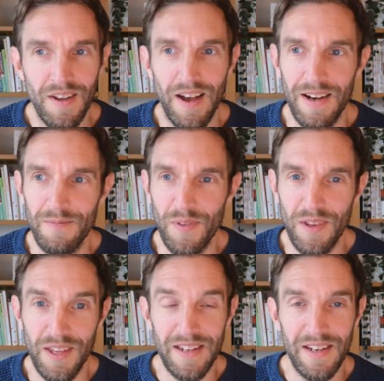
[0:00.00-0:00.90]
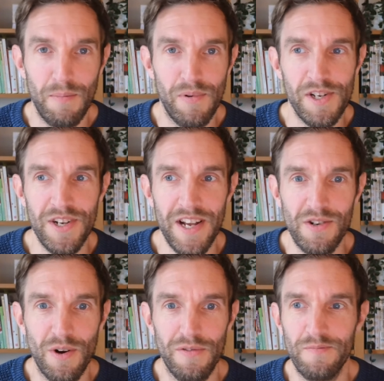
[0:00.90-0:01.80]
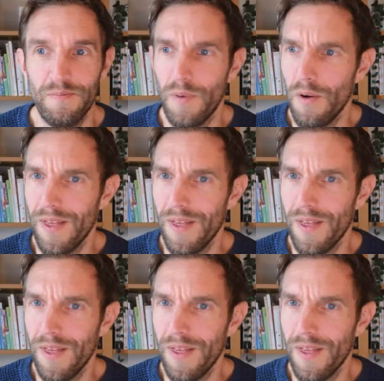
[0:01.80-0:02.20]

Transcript: uh, get an appreciation of both